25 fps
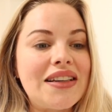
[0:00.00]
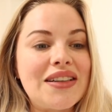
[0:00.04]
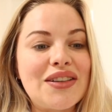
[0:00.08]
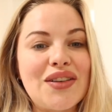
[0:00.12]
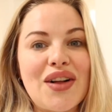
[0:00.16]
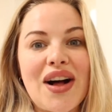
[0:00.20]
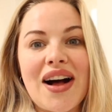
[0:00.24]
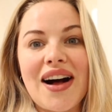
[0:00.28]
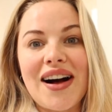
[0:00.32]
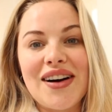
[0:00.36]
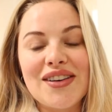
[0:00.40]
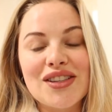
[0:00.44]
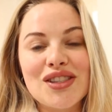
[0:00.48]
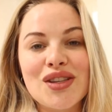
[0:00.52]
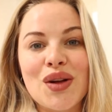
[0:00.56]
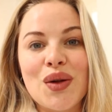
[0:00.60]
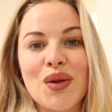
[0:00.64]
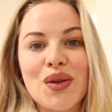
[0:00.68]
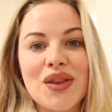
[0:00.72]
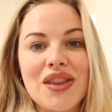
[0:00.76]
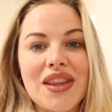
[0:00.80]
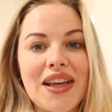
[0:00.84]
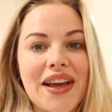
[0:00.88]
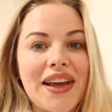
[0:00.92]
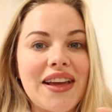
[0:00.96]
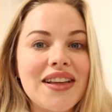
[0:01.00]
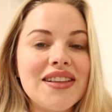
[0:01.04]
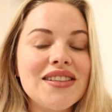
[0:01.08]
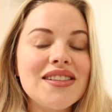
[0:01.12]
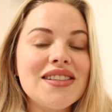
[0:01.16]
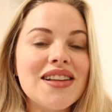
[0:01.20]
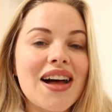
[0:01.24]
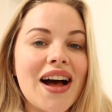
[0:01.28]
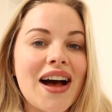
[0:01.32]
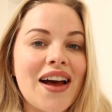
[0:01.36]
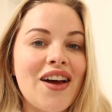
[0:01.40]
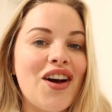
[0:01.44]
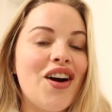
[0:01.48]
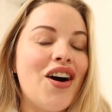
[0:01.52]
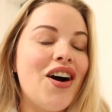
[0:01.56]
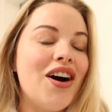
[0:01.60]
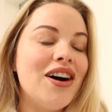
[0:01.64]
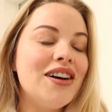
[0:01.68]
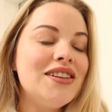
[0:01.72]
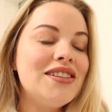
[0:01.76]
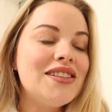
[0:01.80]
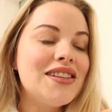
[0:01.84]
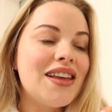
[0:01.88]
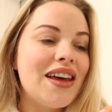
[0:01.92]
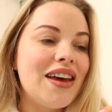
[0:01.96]
Household things. I
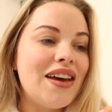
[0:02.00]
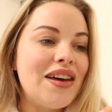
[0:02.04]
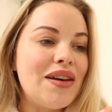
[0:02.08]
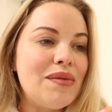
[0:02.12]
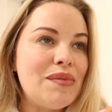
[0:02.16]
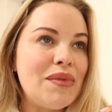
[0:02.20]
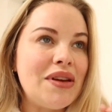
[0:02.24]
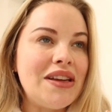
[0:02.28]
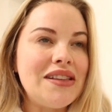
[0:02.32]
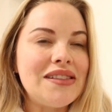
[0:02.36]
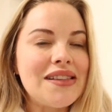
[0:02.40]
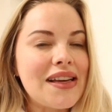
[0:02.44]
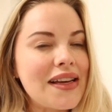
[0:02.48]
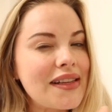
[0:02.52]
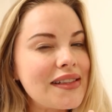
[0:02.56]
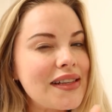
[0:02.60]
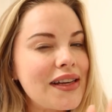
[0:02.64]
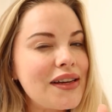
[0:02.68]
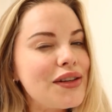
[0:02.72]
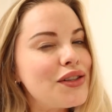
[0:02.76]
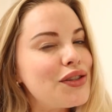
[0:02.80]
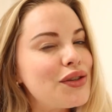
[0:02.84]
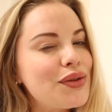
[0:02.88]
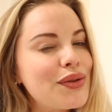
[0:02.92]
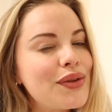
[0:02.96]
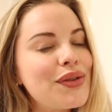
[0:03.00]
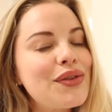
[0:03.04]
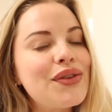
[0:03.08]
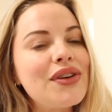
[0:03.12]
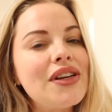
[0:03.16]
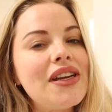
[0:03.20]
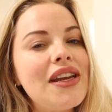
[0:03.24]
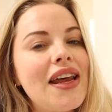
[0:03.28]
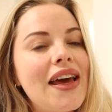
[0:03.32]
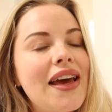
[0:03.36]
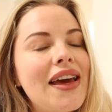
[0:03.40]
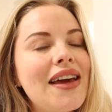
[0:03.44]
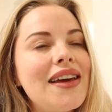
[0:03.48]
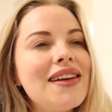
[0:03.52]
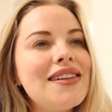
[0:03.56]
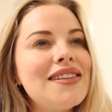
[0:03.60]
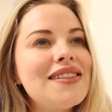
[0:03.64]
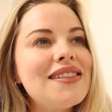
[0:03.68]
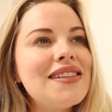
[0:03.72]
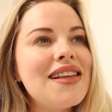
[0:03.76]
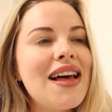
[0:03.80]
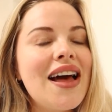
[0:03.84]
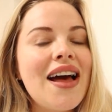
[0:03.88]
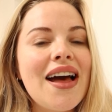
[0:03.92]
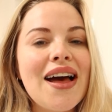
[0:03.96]
ask him, he takes like 2 or 3
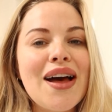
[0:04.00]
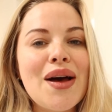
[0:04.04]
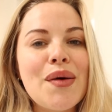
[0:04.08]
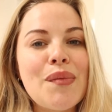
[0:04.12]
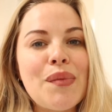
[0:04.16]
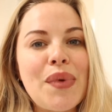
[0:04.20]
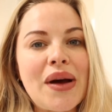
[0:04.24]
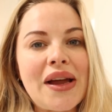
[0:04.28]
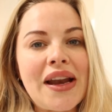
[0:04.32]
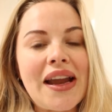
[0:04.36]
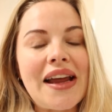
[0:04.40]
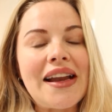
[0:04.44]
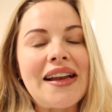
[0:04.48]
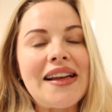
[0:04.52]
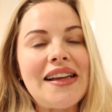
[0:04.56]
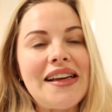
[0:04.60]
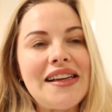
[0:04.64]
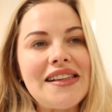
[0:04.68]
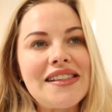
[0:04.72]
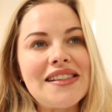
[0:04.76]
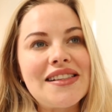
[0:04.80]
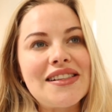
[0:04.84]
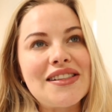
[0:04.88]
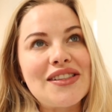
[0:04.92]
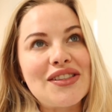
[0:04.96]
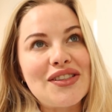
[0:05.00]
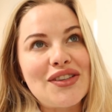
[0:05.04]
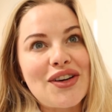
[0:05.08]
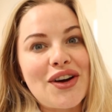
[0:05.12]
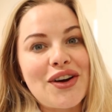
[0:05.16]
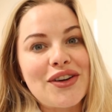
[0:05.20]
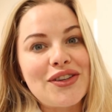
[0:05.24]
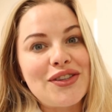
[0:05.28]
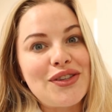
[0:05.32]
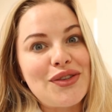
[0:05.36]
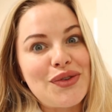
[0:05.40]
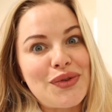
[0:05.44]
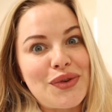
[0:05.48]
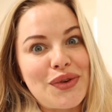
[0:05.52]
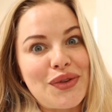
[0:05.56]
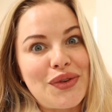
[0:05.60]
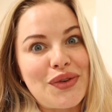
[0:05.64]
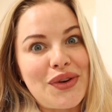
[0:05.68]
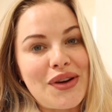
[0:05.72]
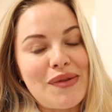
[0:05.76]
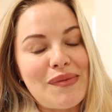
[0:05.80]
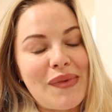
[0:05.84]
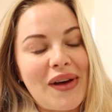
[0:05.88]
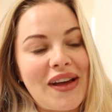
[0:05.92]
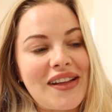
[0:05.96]
days, but at least it's not 2 or
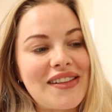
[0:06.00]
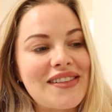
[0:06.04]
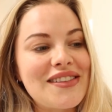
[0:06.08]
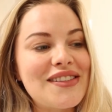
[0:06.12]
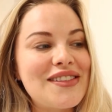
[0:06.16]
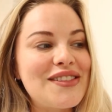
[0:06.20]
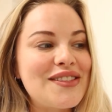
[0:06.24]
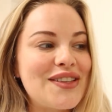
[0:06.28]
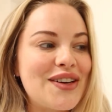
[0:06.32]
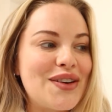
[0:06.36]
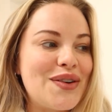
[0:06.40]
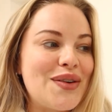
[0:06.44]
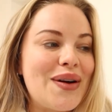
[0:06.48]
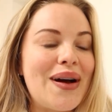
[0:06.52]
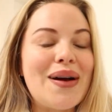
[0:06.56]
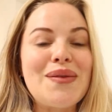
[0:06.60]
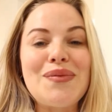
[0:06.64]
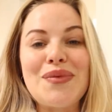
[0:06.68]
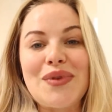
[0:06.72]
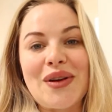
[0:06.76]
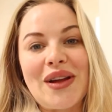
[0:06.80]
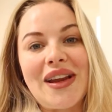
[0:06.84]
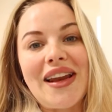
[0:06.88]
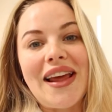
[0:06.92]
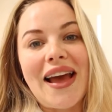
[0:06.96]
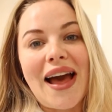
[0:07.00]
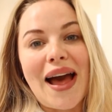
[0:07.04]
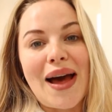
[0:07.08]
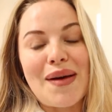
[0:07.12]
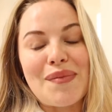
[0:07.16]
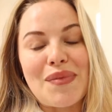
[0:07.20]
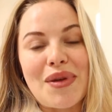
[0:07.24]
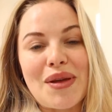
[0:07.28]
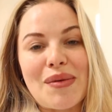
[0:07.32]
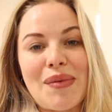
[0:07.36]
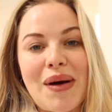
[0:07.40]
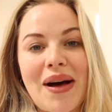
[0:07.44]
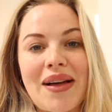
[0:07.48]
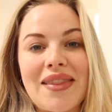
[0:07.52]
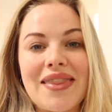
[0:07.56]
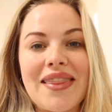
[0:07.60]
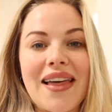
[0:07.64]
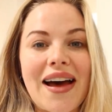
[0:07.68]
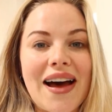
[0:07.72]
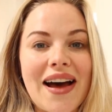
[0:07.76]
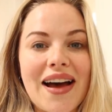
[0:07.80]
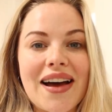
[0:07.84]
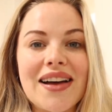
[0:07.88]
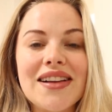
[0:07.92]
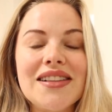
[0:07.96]
3 months, so I'm really happy about
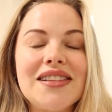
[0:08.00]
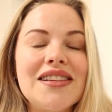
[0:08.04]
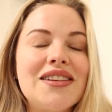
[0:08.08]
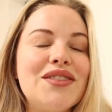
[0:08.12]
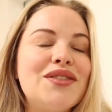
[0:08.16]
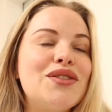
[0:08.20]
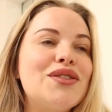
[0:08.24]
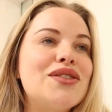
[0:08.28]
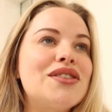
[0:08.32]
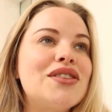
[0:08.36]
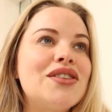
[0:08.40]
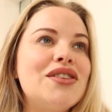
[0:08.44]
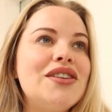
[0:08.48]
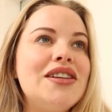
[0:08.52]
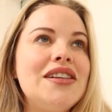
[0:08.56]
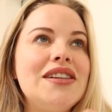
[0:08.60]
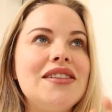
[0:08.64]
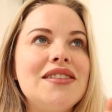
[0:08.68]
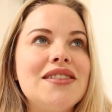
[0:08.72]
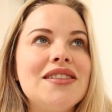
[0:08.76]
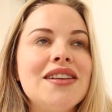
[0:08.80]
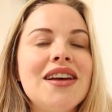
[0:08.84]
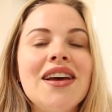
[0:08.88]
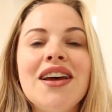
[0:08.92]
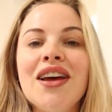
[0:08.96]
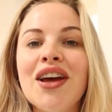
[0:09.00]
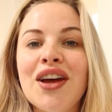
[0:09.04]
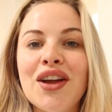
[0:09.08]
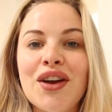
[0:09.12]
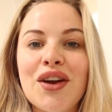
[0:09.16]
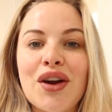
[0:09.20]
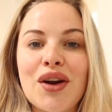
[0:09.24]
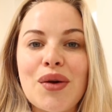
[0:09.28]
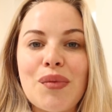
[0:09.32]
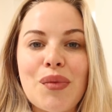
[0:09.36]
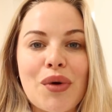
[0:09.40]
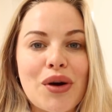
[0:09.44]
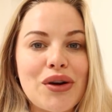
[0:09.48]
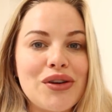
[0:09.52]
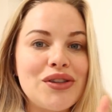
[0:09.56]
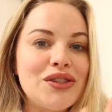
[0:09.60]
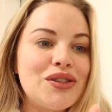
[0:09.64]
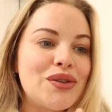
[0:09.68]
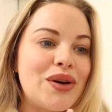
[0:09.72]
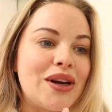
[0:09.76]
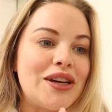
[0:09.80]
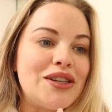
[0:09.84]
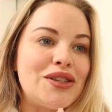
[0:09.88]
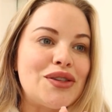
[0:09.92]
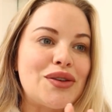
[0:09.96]
that. And also he's not a pro,
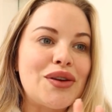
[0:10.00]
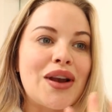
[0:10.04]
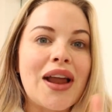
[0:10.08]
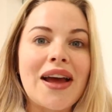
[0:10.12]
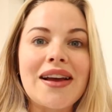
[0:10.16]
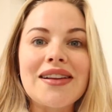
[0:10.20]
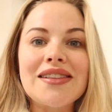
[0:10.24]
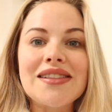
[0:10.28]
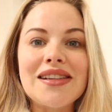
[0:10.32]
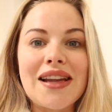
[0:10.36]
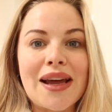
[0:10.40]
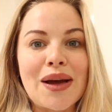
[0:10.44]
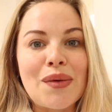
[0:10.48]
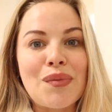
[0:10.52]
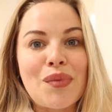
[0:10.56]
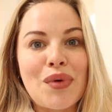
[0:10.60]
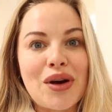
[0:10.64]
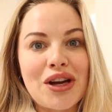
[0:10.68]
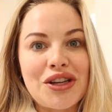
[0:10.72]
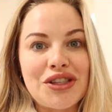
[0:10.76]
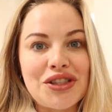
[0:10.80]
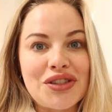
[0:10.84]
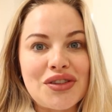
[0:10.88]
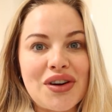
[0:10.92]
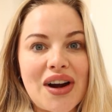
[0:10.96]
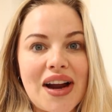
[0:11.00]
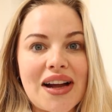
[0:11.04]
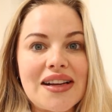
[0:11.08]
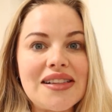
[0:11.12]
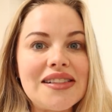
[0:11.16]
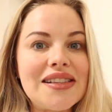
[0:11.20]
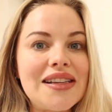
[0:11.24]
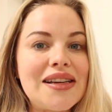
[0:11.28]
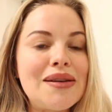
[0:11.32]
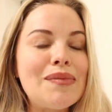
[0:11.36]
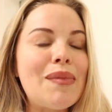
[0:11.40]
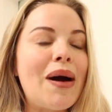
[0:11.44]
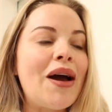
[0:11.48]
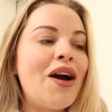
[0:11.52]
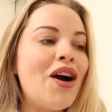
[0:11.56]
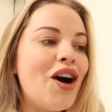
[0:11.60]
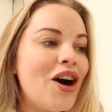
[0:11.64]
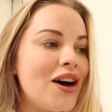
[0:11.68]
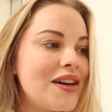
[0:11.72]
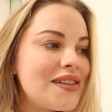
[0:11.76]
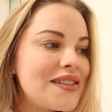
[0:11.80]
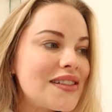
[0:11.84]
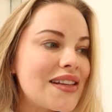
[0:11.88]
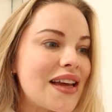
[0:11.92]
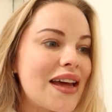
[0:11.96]
so I don't like to like pressurize him. I
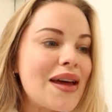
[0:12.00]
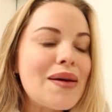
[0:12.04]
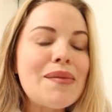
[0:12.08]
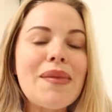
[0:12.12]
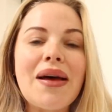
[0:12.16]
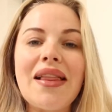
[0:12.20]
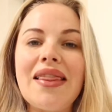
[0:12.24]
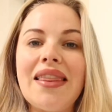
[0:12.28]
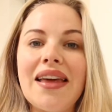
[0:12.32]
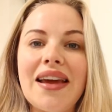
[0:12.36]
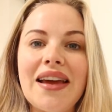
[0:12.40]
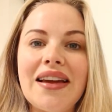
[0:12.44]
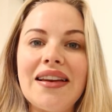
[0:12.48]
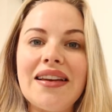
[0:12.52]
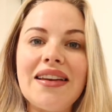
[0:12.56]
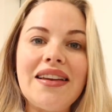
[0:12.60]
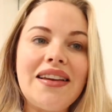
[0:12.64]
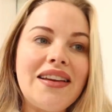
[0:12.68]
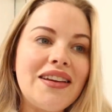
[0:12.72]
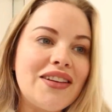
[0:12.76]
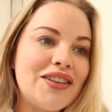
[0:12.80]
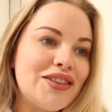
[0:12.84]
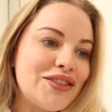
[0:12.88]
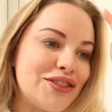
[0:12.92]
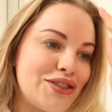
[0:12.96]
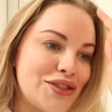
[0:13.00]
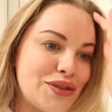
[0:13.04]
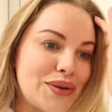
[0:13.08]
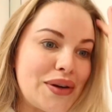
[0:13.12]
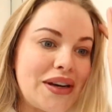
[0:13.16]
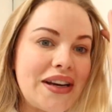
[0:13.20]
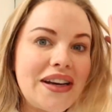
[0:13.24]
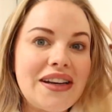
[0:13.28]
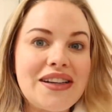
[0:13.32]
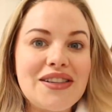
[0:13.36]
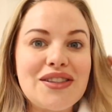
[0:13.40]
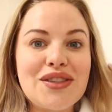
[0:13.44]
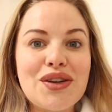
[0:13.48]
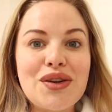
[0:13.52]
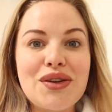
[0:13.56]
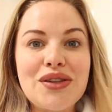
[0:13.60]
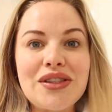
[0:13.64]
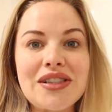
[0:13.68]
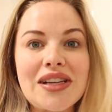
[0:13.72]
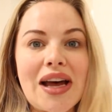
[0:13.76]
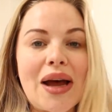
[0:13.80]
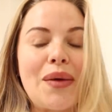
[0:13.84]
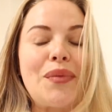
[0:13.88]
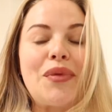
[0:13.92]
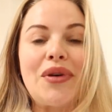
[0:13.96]
ask him and then he'll do it in his
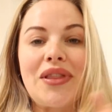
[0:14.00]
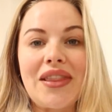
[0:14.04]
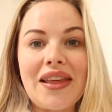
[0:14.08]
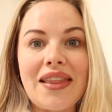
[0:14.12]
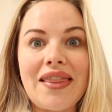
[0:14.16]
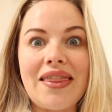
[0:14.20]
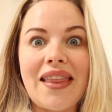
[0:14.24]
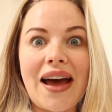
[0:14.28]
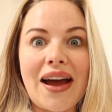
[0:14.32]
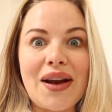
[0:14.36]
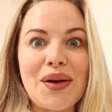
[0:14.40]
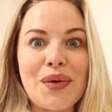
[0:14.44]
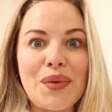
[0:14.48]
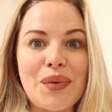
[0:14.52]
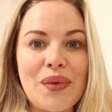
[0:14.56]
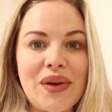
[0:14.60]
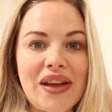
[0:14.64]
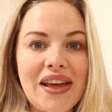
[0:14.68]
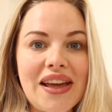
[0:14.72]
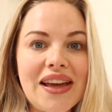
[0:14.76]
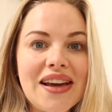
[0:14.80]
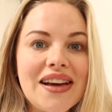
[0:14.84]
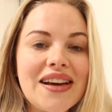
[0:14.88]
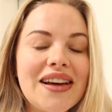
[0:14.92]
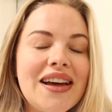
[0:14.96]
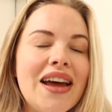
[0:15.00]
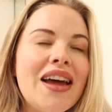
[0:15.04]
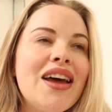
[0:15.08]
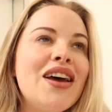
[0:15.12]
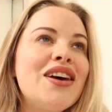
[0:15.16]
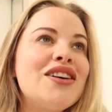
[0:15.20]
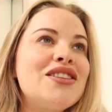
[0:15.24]
own time within that week.